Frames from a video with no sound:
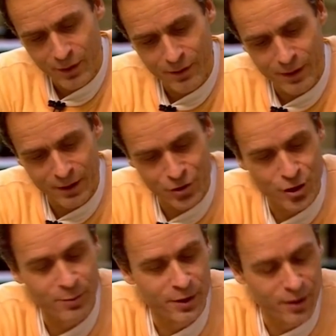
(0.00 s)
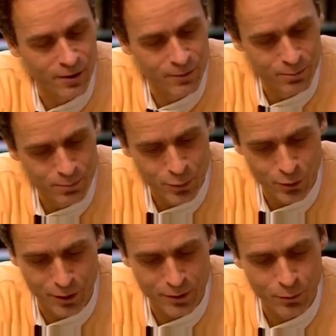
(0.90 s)
that jumping off
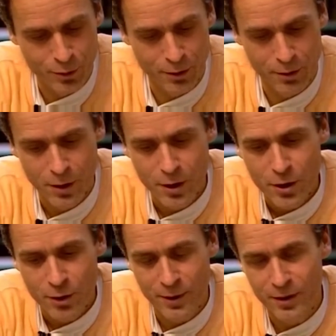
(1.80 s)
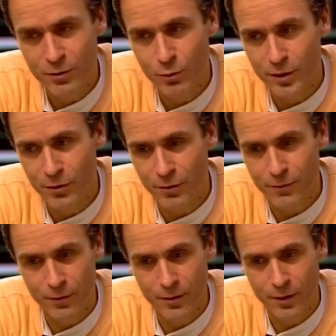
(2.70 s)
point where you begin to wonder
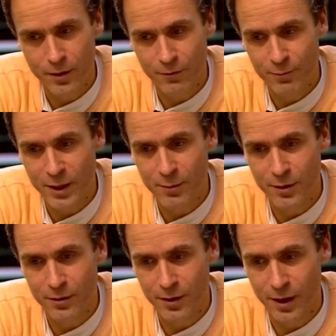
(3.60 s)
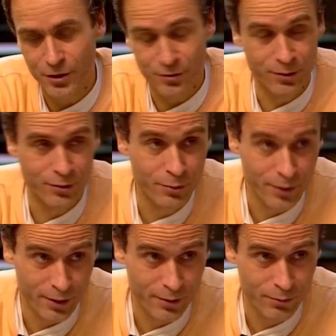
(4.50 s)
if, if maybe actually
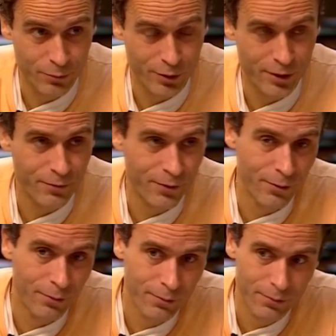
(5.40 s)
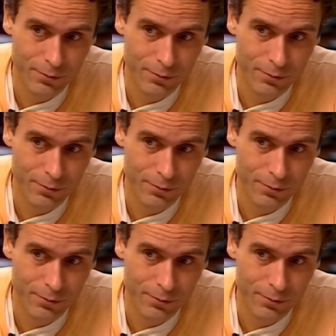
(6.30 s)
doing it will give you